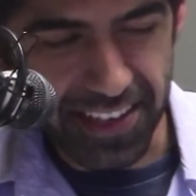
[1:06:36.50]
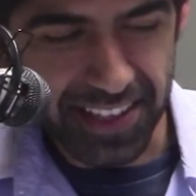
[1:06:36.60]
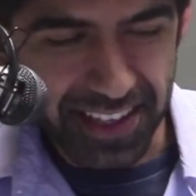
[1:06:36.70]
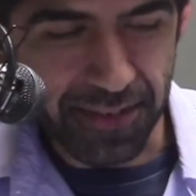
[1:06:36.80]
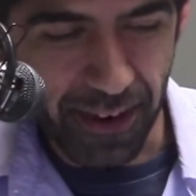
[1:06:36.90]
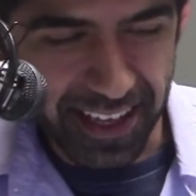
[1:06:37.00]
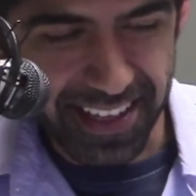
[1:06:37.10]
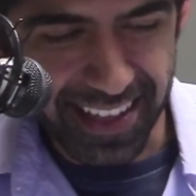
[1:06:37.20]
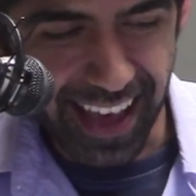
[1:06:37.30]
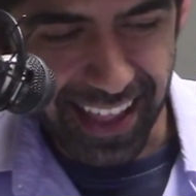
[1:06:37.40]
into this
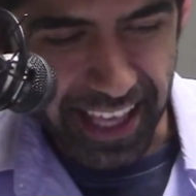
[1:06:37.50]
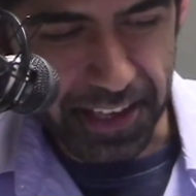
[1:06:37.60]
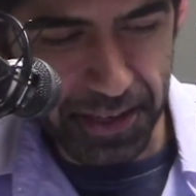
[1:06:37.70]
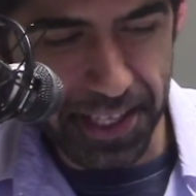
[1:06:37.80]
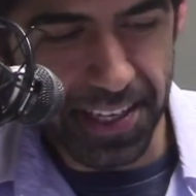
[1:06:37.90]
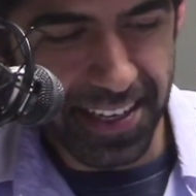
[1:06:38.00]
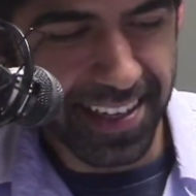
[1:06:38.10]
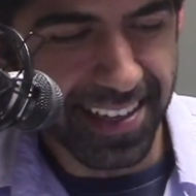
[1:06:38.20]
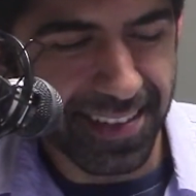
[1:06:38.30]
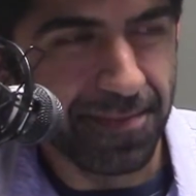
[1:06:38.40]
fucking, they killed it,
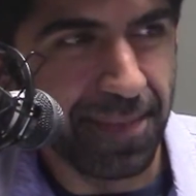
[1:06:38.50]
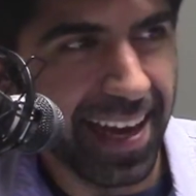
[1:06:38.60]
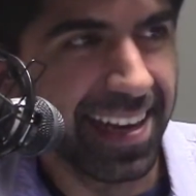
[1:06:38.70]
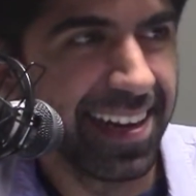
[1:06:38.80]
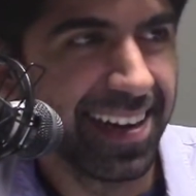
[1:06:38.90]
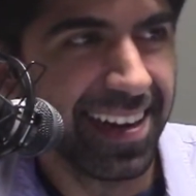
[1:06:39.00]
man.